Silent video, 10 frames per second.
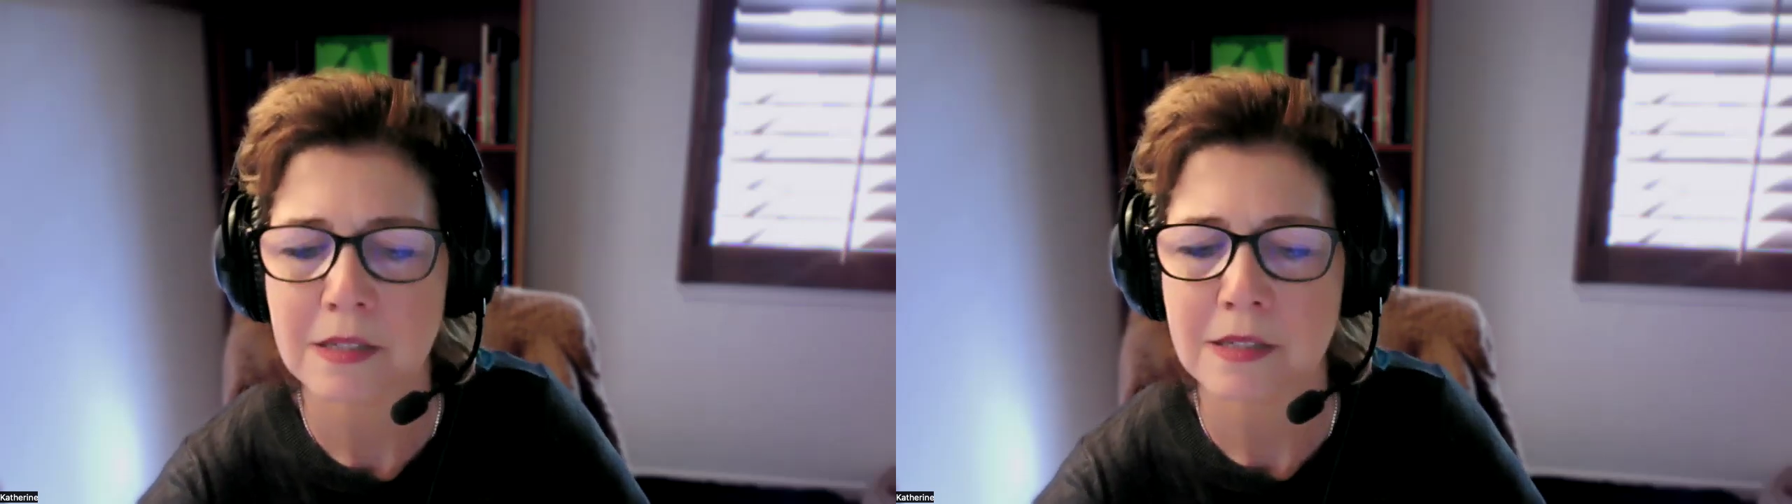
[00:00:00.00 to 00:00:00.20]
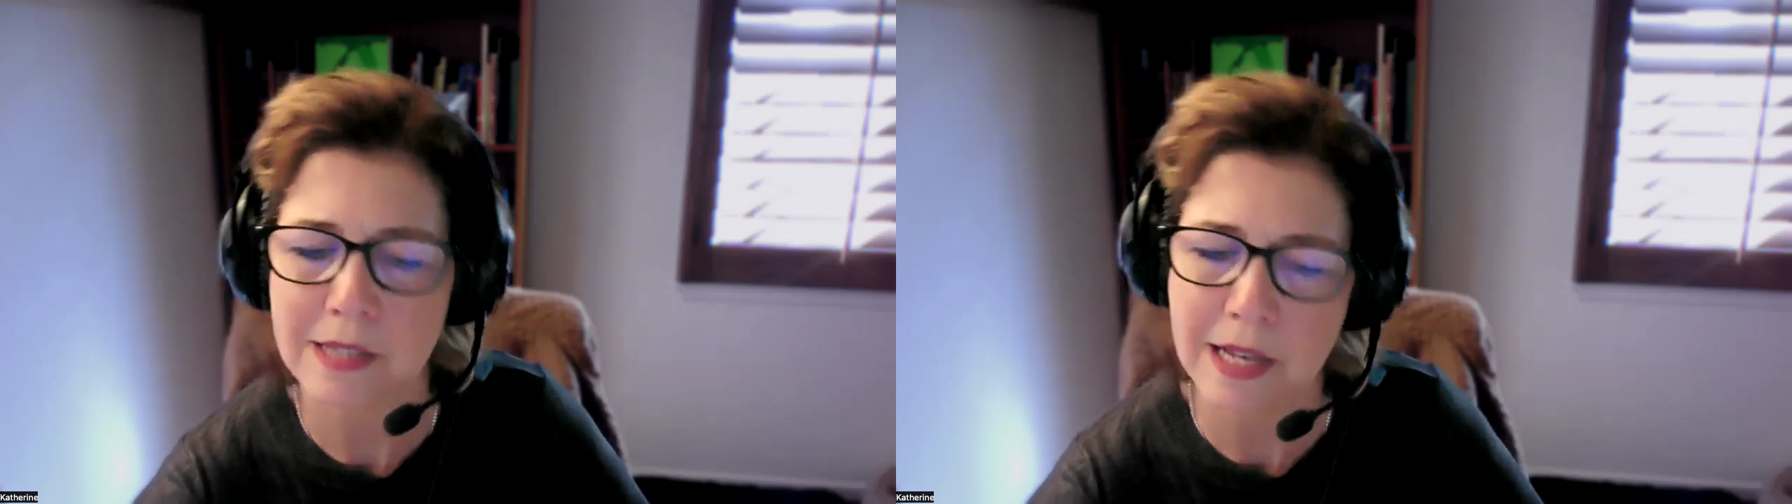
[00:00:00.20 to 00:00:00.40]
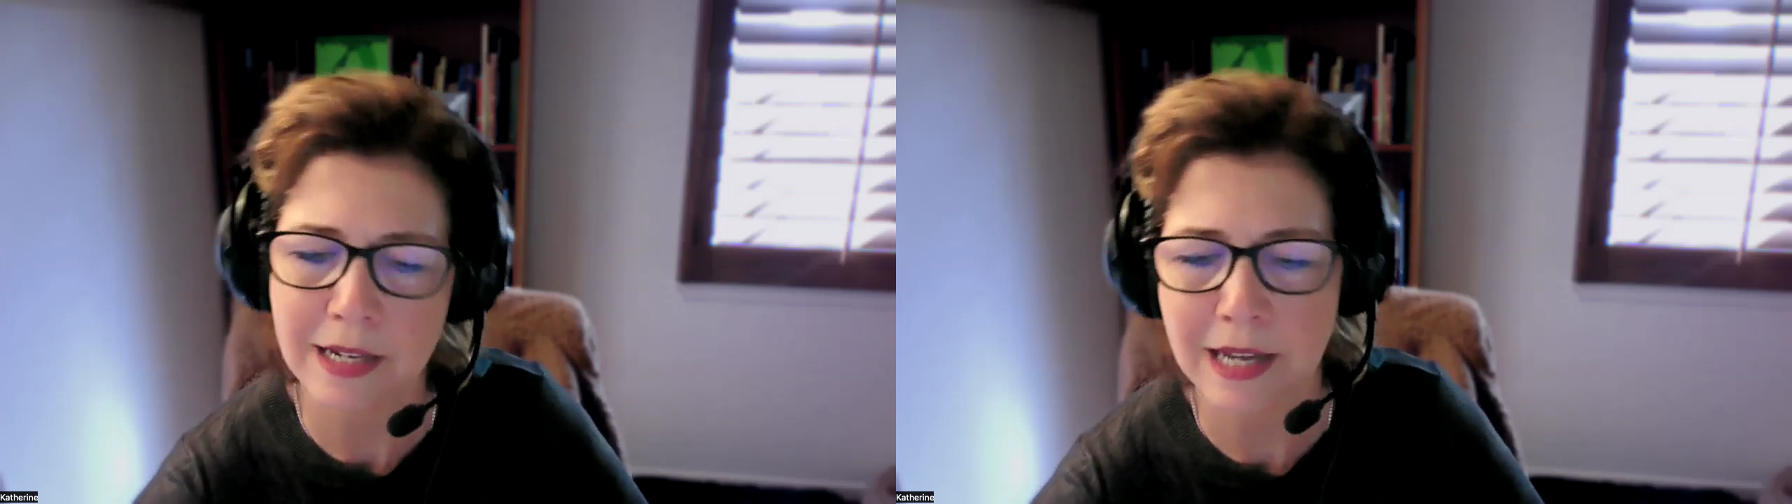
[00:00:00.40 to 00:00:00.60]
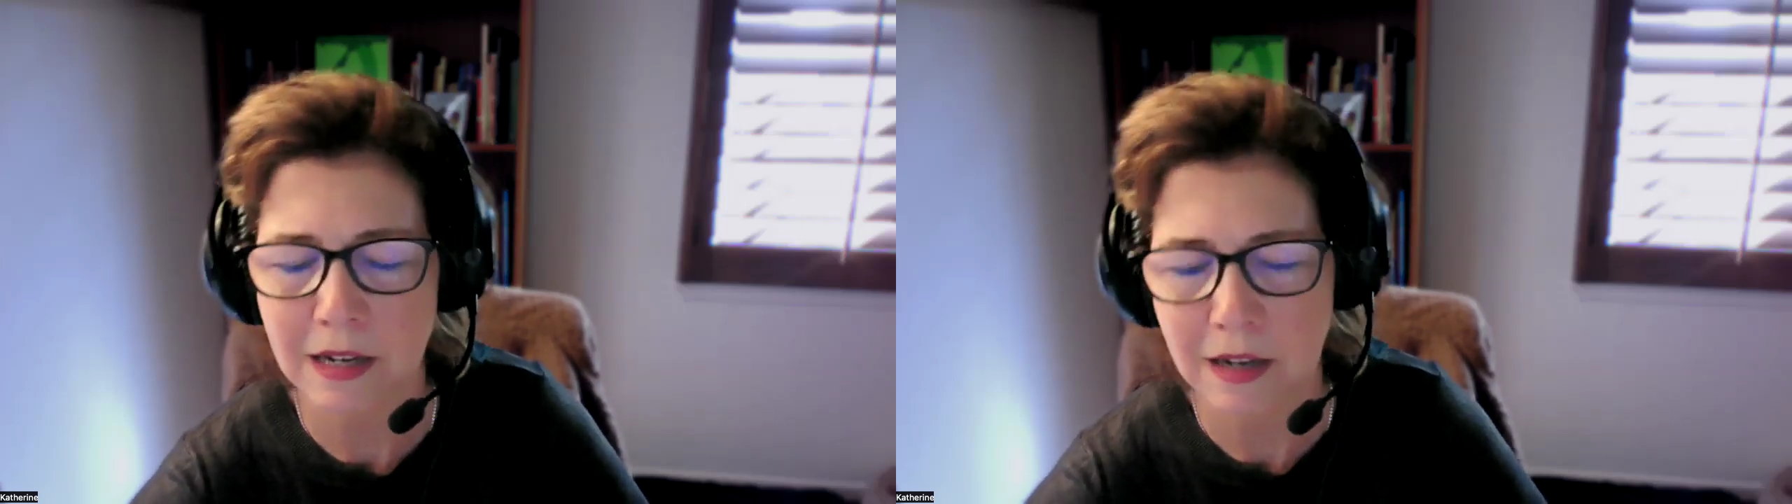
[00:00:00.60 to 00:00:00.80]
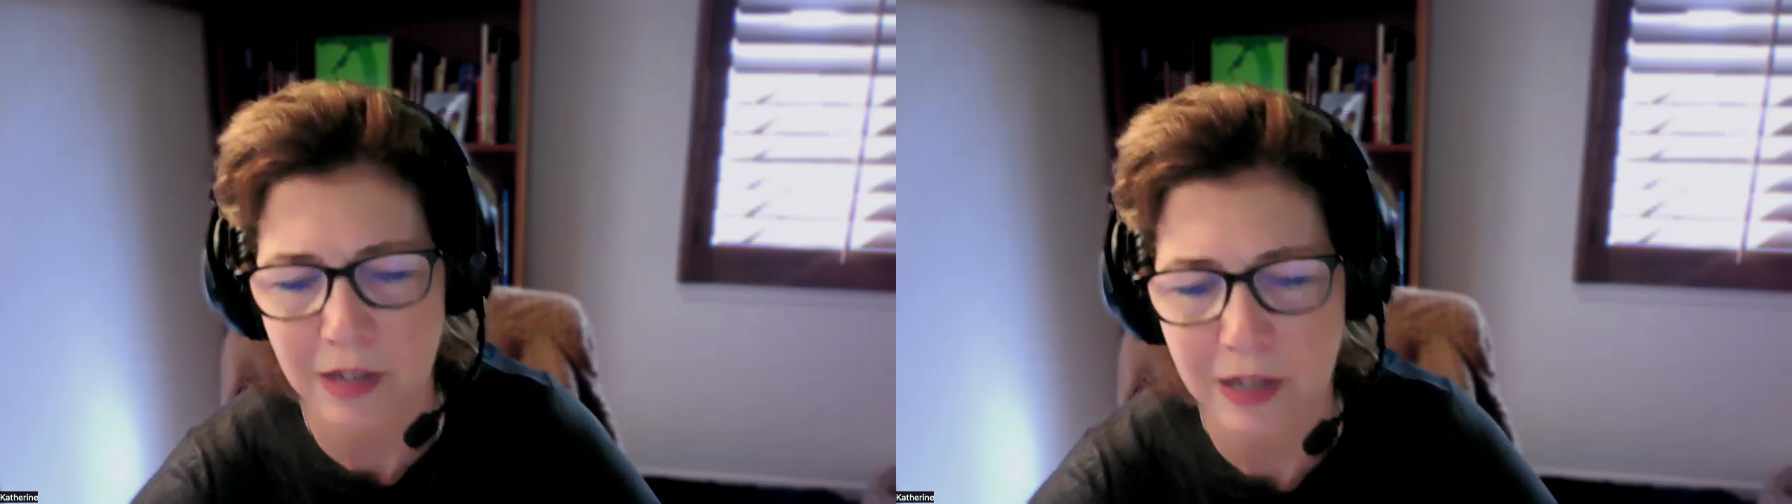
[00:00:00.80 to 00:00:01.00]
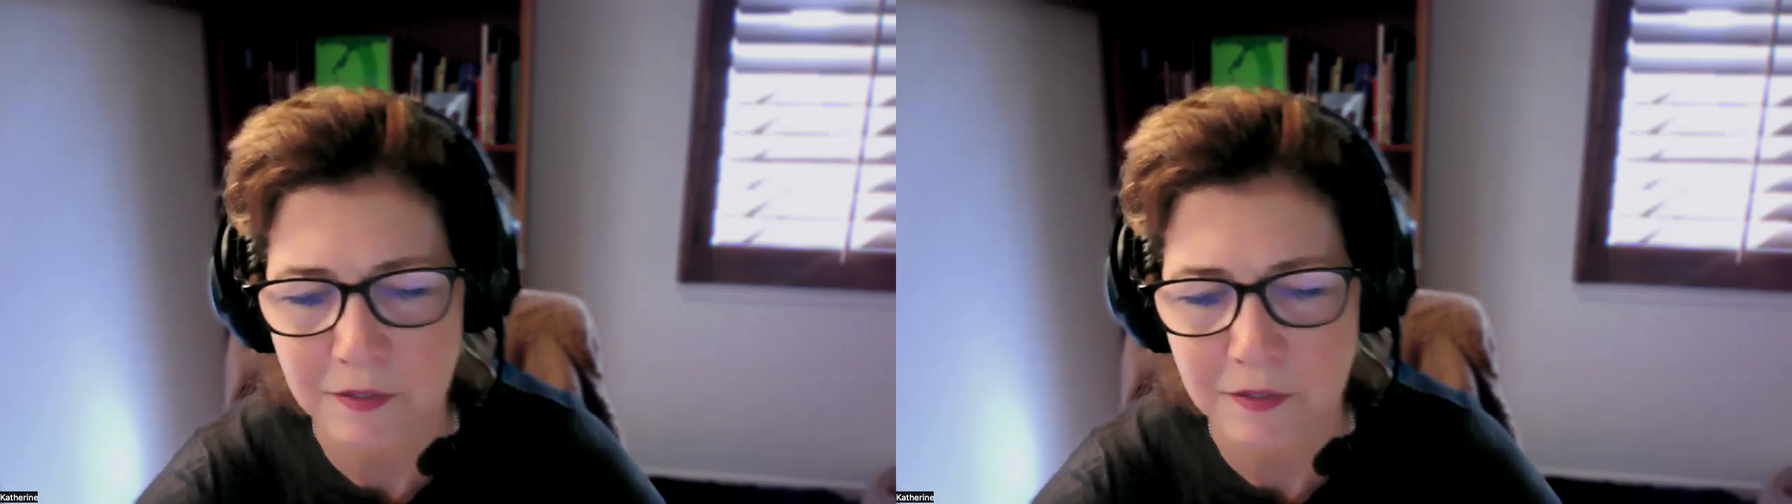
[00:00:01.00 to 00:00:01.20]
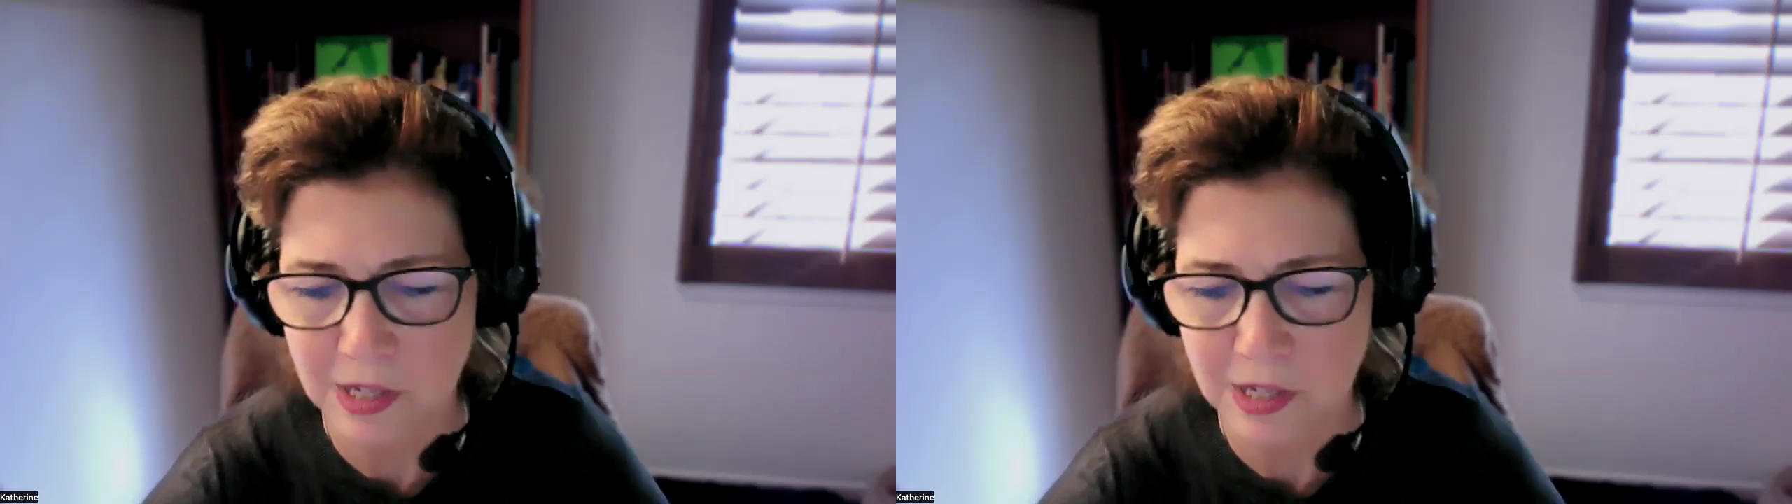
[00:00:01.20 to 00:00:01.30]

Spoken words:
Say it again. Okay, for